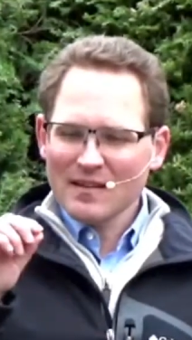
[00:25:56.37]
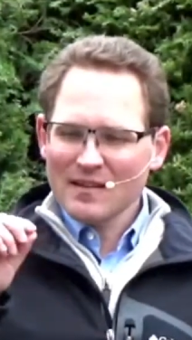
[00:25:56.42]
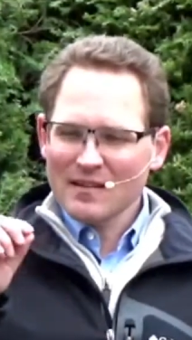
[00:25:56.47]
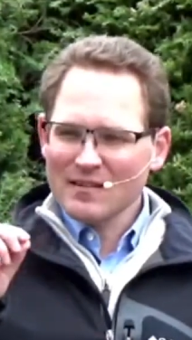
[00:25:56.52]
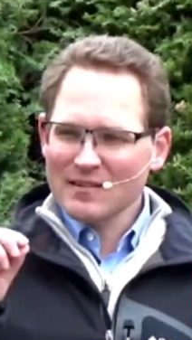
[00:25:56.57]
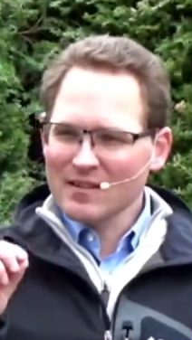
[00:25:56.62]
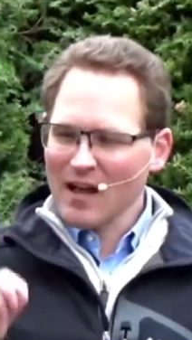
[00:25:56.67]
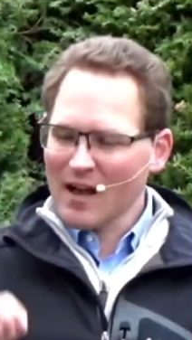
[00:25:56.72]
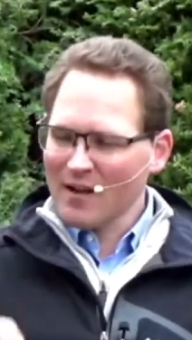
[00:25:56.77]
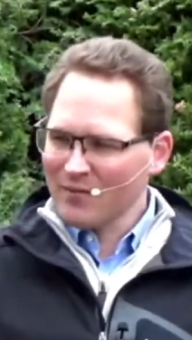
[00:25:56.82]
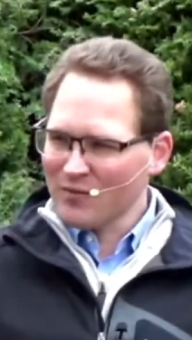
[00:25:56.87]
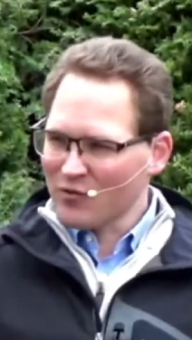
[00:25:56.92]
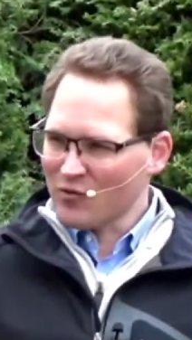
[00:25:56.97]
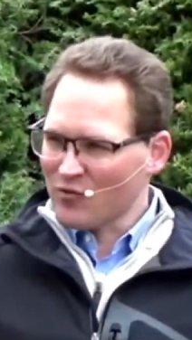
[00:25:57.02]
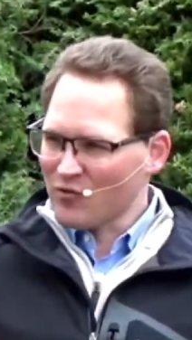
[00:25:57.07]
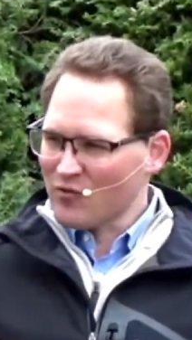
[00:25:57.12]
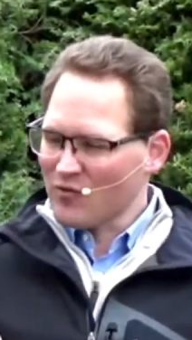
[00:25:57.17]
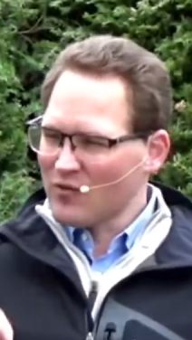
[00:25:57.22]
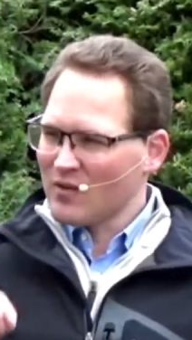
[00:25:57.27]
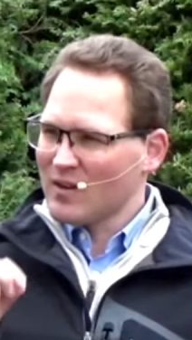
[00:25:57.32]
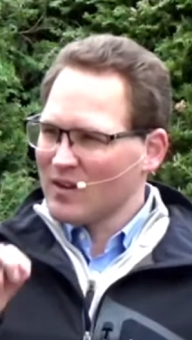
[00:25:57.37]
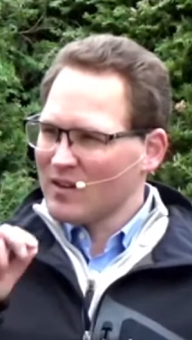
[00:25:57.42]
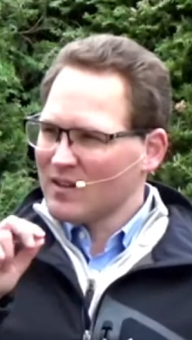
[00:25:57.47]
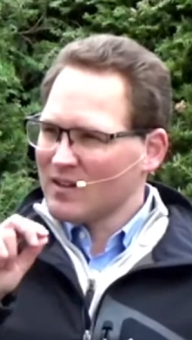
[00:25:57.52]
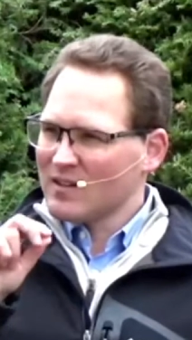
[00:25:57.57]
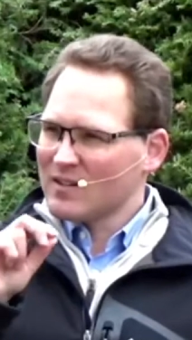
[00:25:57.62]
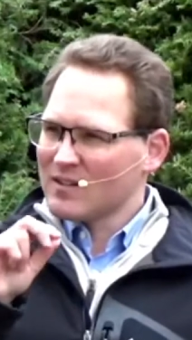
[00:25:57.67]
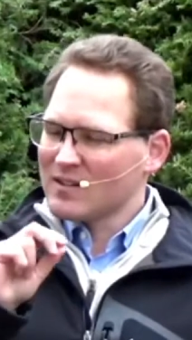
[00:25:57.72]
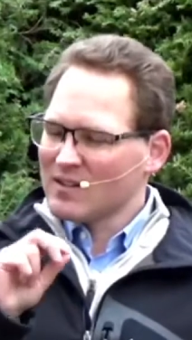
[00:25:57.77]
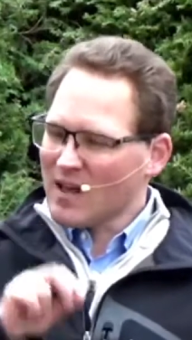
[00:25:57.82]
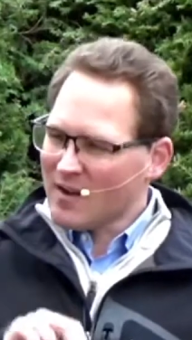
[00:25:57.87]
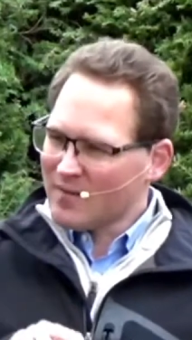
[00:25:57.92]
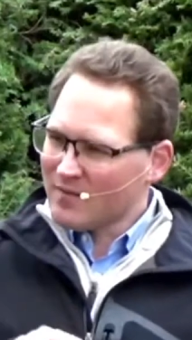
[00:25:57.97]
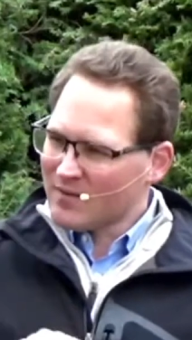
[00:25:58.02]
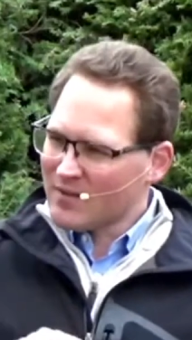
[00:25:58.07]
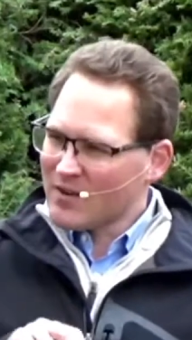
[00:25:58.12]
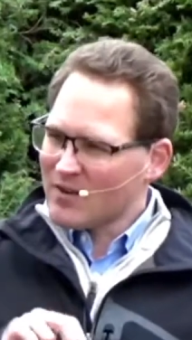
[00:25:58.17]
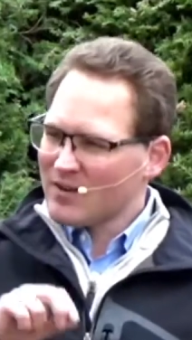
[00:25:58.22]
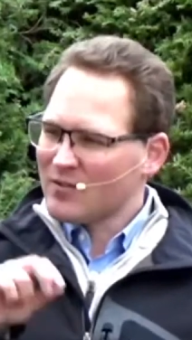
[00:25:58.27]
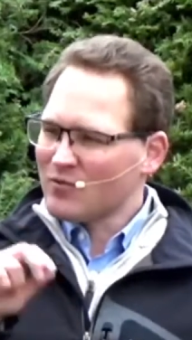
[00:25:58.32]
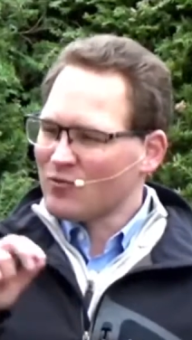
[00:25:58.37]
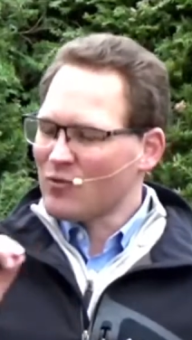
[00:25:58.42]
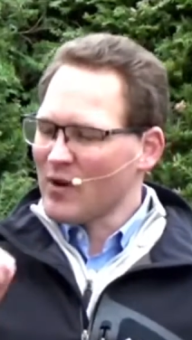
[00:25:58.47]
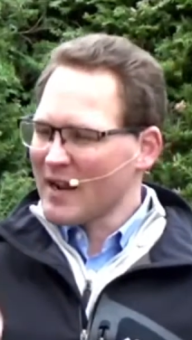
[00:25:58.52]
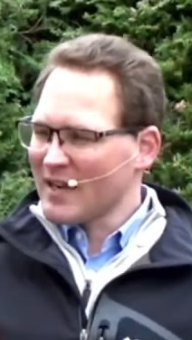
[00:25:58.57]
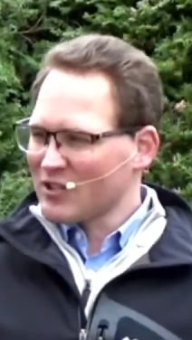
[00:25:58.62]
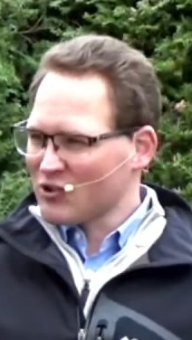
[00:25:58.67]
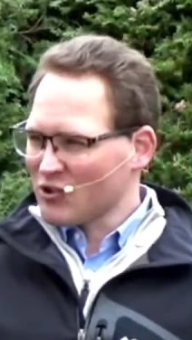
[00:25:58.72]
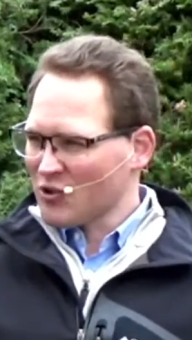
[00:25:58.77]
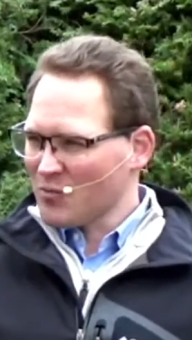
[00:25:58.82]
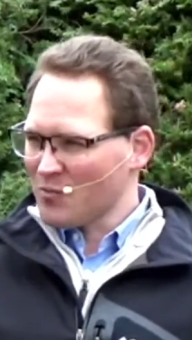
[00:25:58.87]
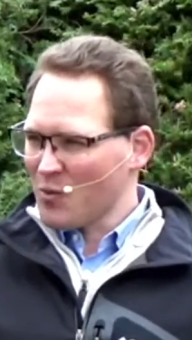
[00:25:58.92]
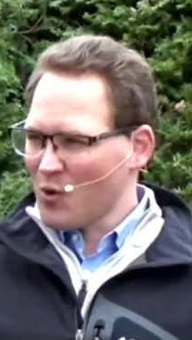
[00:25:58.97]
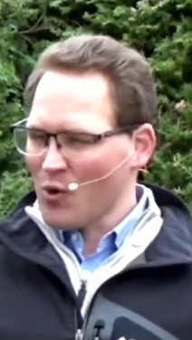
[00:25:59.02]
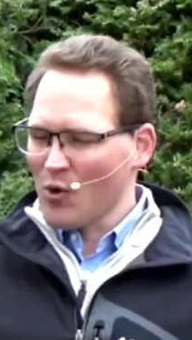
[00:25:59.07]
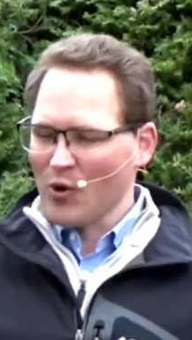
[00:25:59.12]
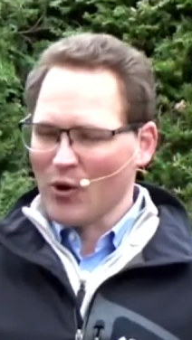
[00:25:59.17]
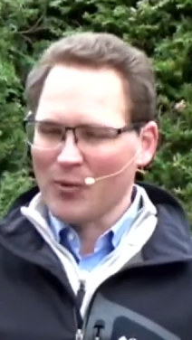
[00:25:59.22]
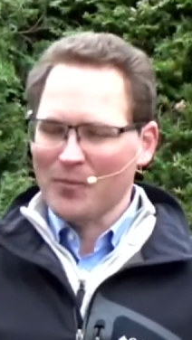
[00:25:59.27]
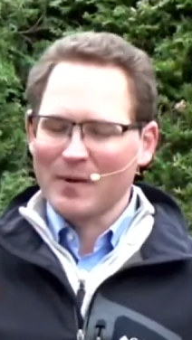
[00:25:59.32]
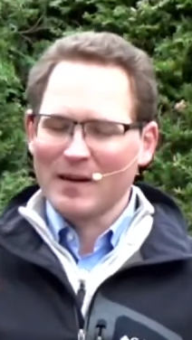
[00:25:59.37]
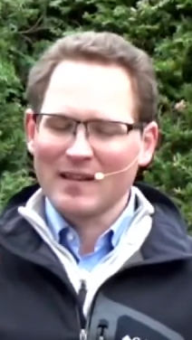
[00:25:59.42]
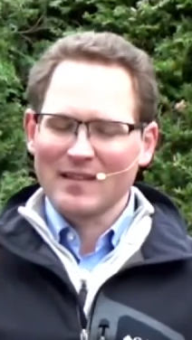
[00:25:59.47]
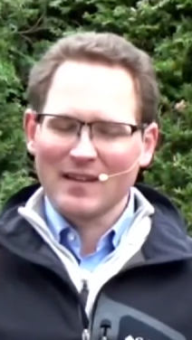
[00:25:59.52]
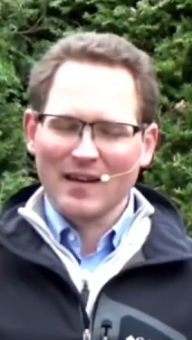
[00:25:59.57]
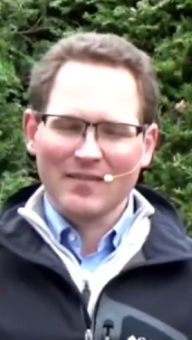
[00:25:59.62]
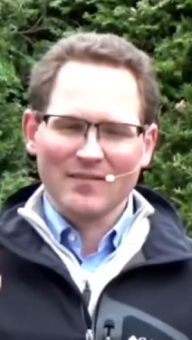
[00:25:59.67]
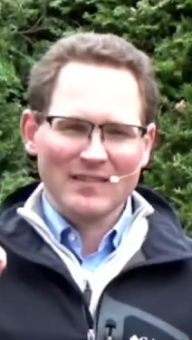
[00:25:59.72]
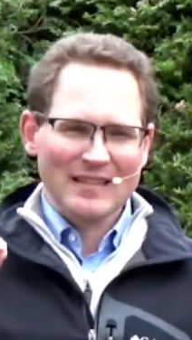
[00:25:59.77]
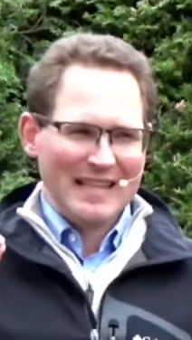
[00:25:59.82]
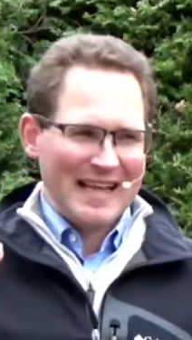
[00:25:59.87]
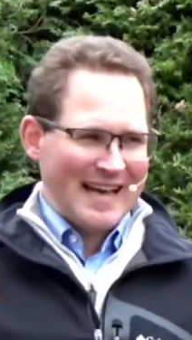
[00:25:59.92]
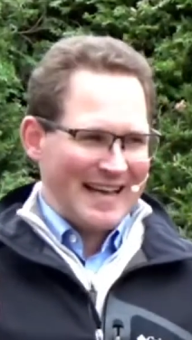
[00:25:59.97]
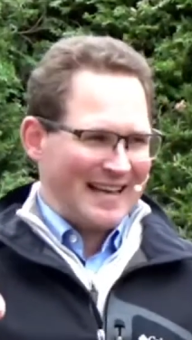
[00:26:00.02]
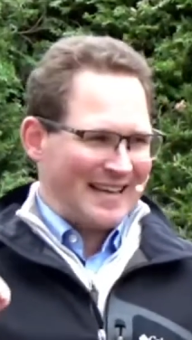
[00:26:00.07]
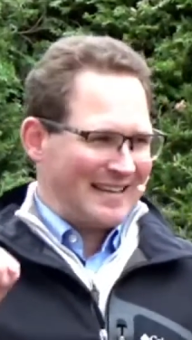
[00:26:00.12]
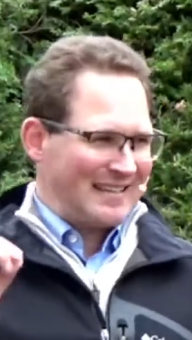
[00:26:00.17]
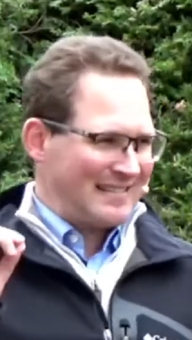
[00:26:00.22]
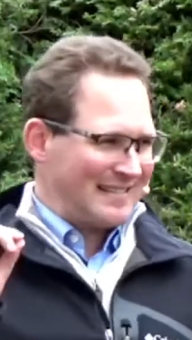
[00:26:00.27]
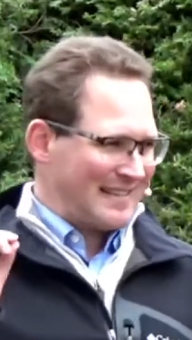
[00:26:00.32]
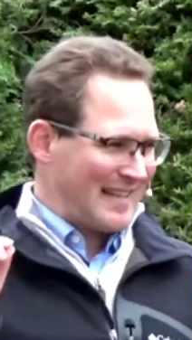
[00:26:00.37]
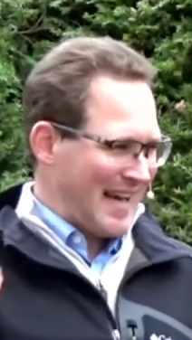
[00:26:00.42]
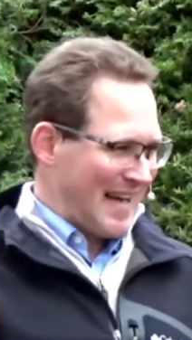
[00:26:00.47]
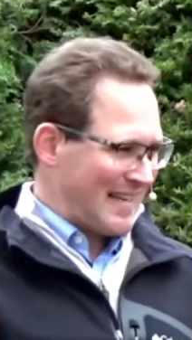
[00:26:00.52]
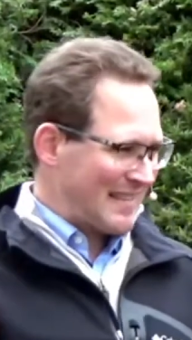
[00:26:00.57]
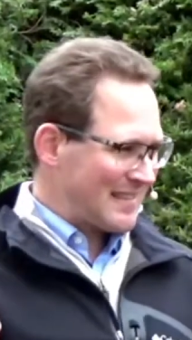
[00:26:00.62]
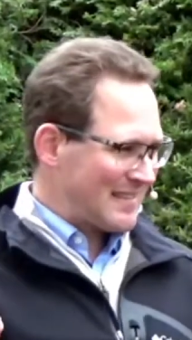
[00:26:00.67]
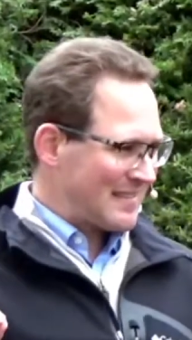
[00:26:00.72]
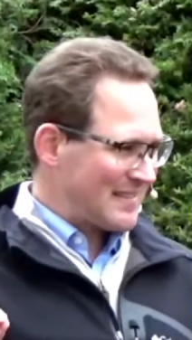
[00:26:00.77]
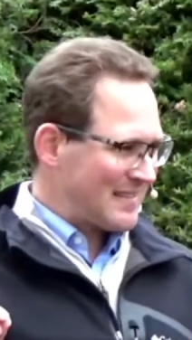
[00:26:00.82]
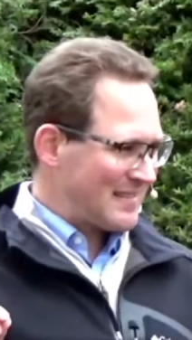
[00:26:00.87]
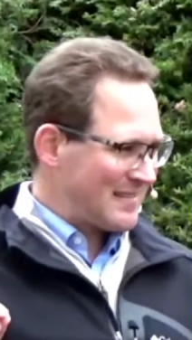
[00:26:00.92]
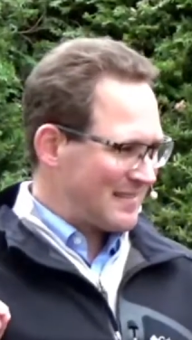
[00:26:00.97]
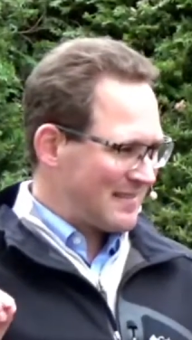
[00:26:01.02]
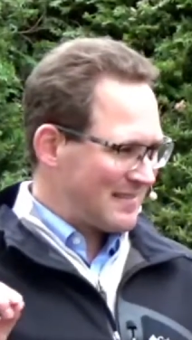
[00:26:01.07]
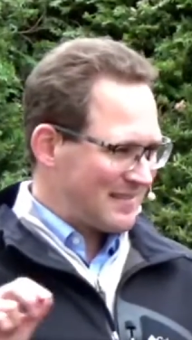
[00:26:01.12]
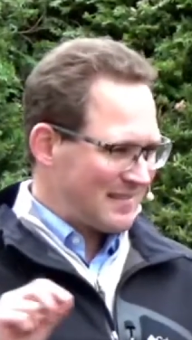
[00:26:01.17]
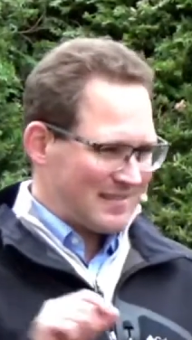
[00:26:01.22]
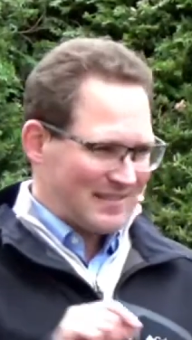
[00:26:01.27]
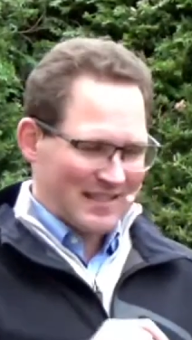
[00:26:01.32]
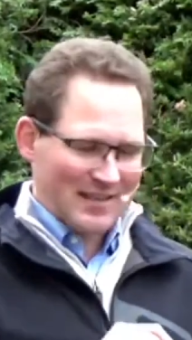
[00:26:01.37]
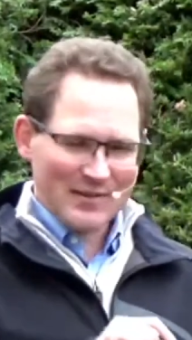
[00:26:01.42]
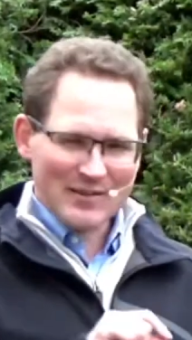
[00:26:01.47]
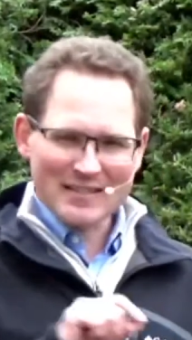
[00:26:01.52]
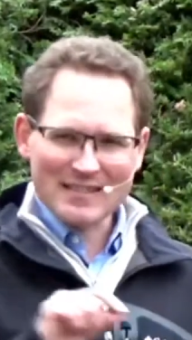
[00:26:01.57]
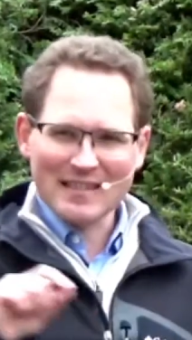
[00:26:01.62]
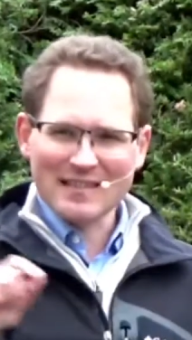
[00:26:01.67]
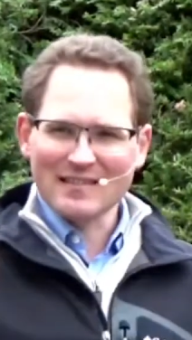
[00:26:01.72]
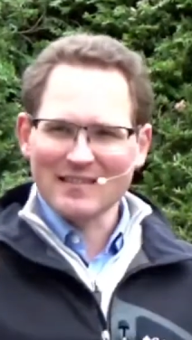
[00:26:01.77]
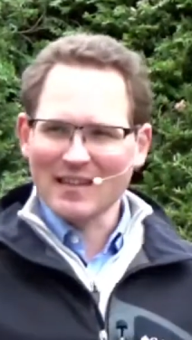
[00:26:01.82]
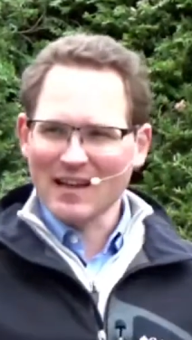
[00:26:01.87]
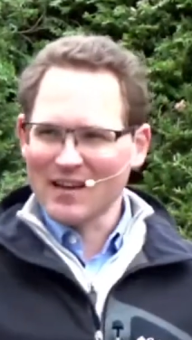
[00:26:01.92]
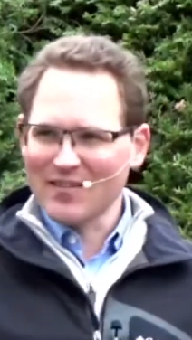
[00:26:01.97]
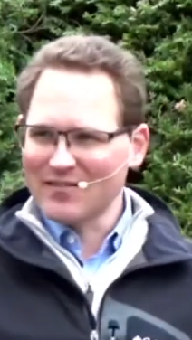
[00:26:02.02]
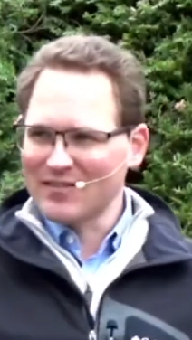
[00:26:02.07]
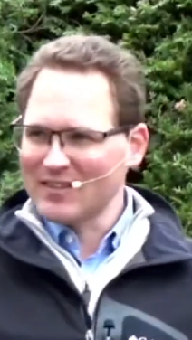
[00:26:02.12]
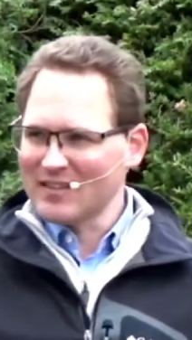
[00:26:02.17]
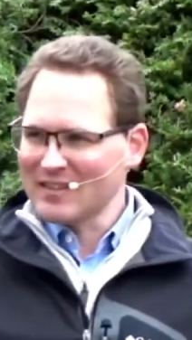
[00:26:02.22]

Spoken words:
loved Rachel more, but he loved Leah less. See how he said loved